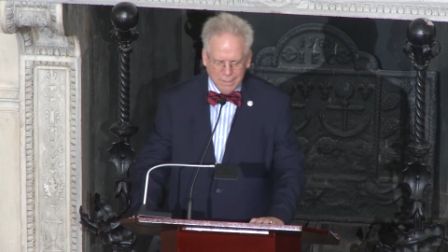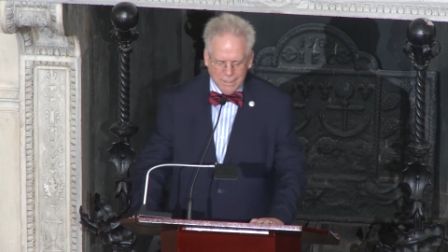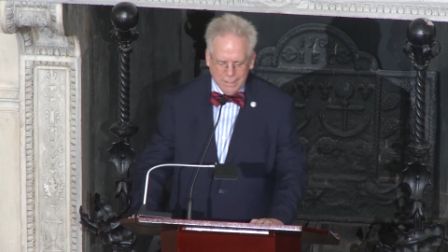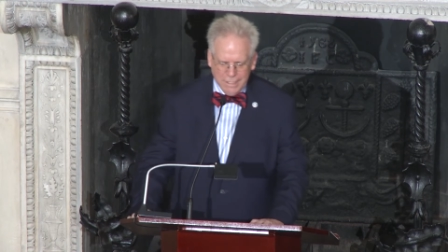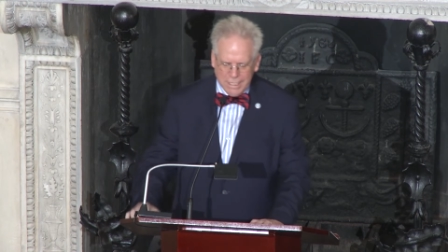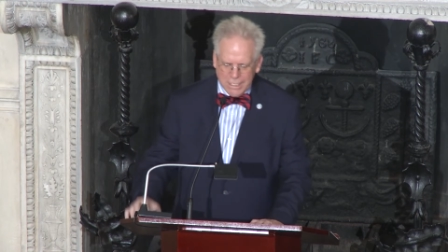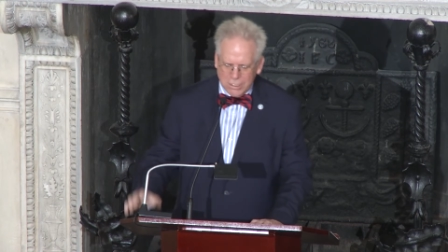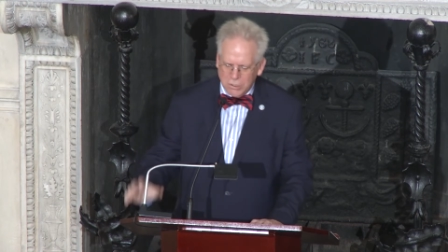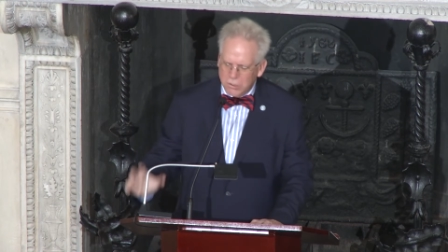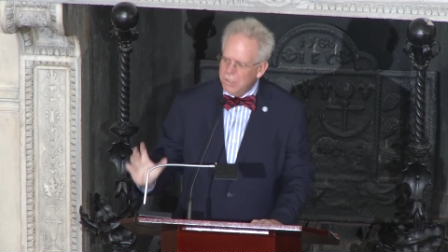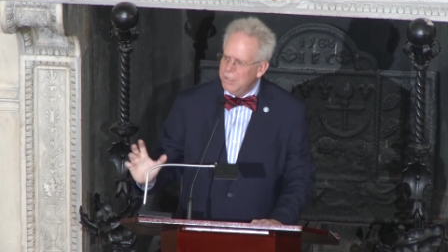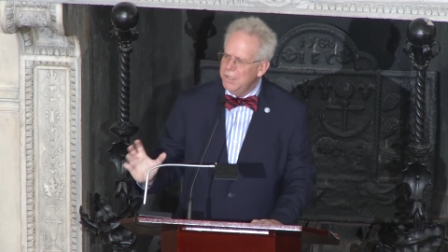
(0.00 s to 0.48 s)

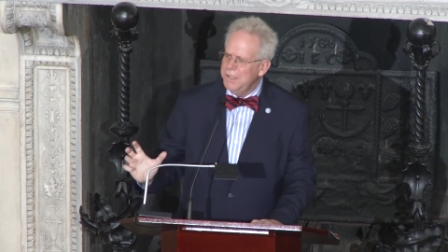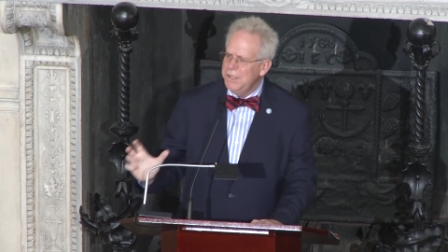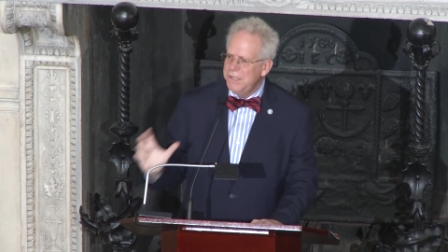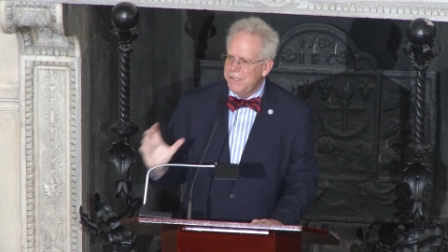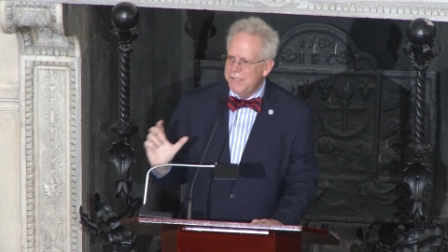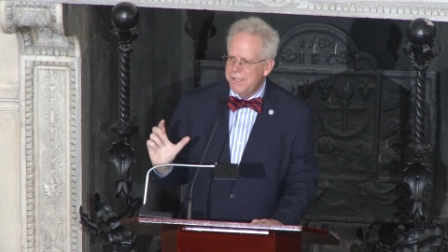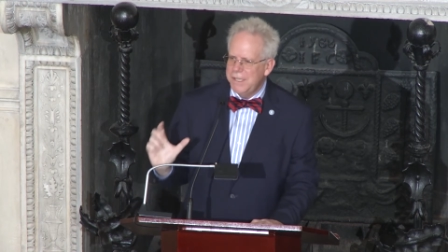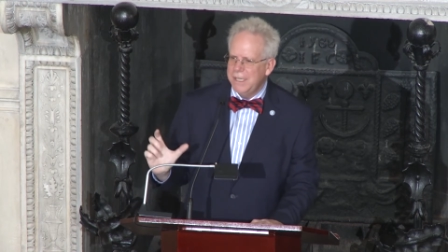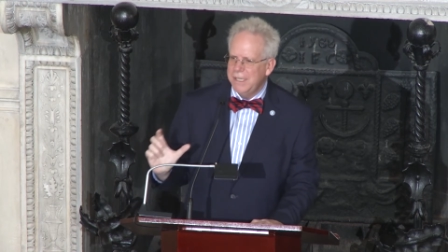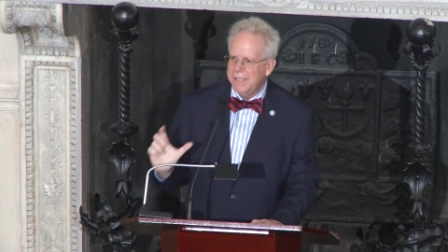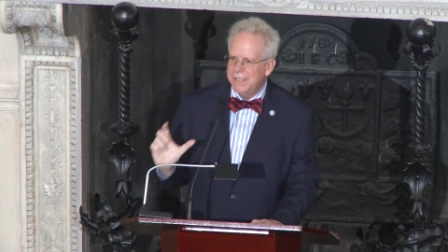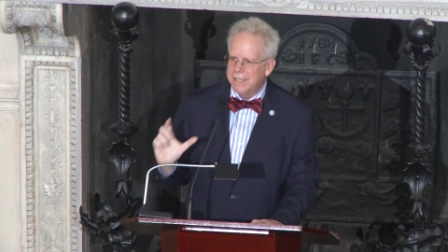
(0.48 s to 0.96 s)
He could
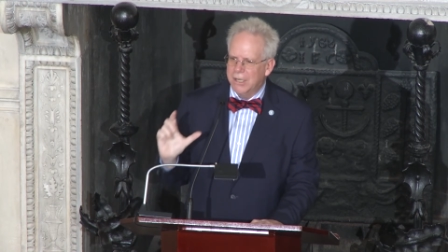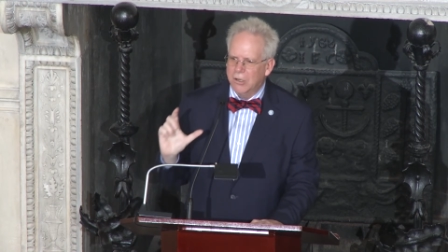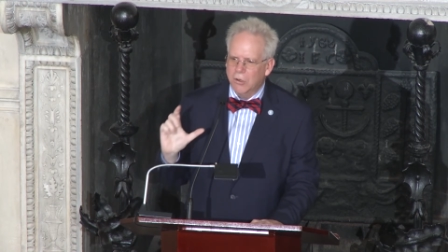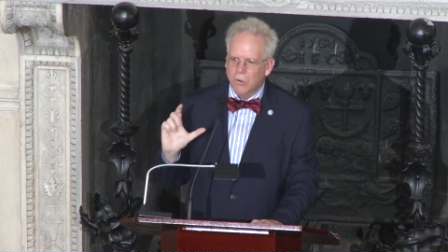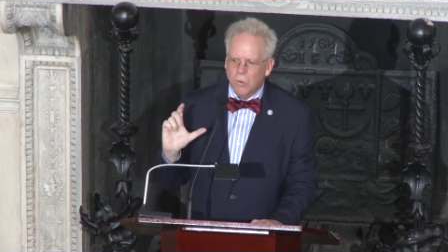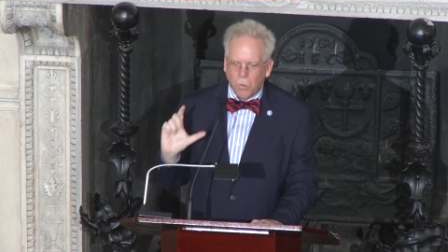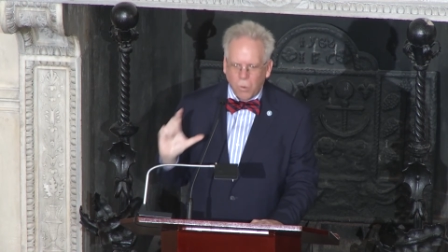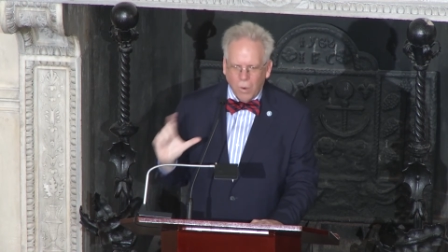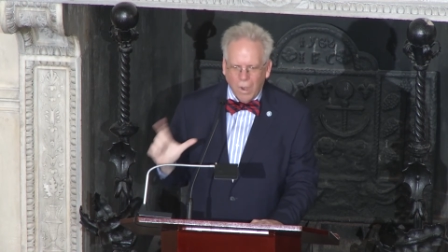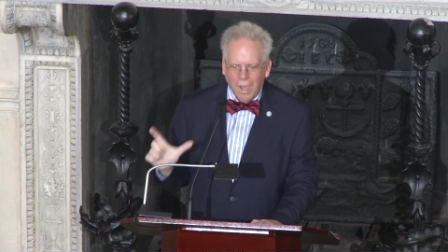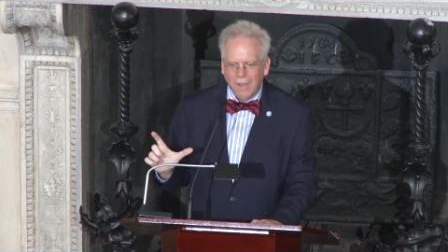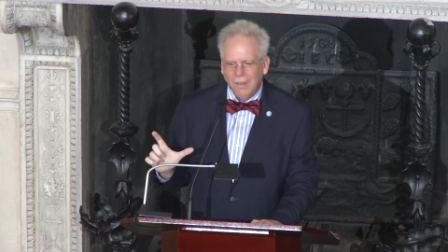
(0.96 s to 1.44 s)
see their
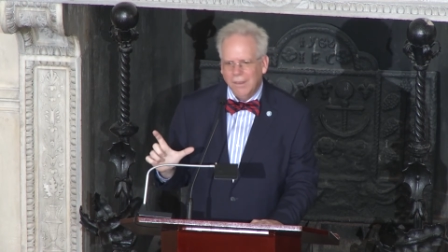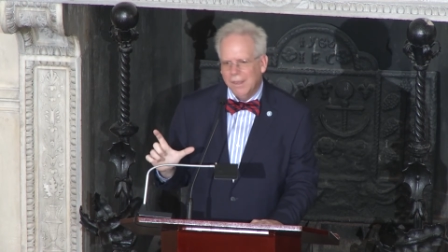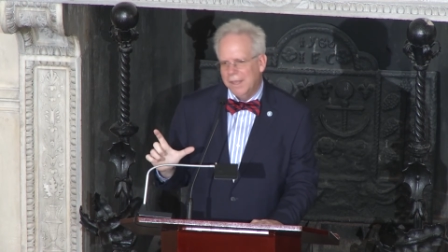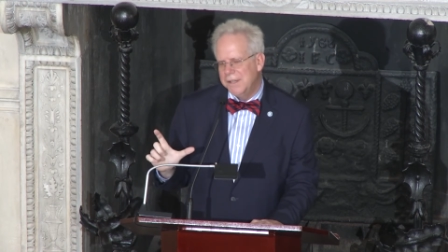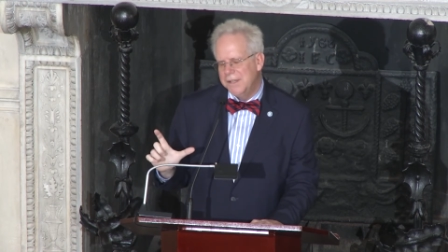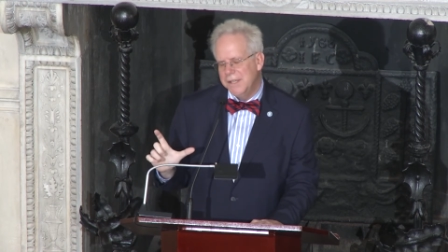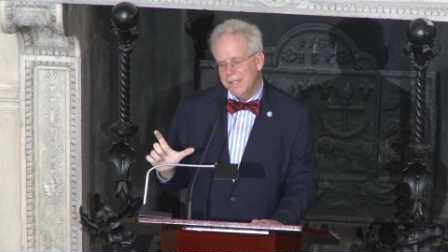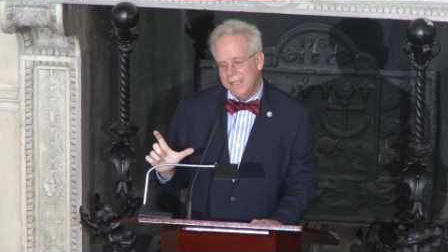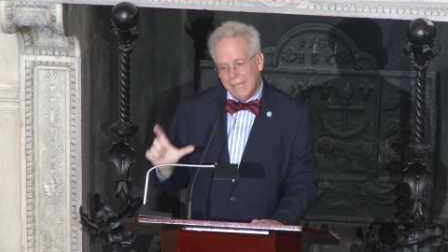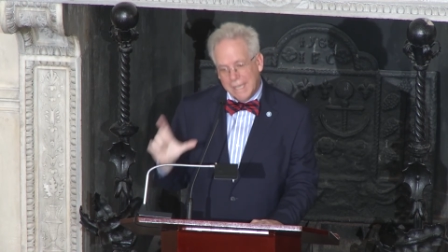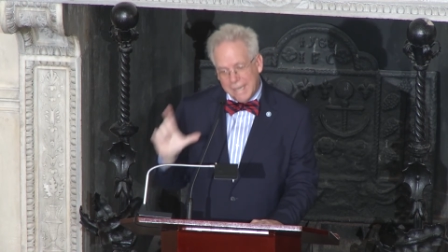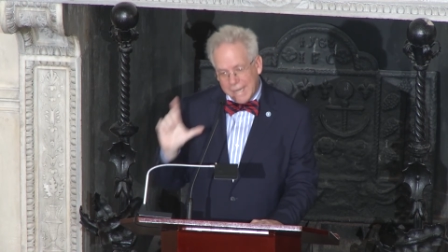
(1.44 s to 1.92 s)
quality,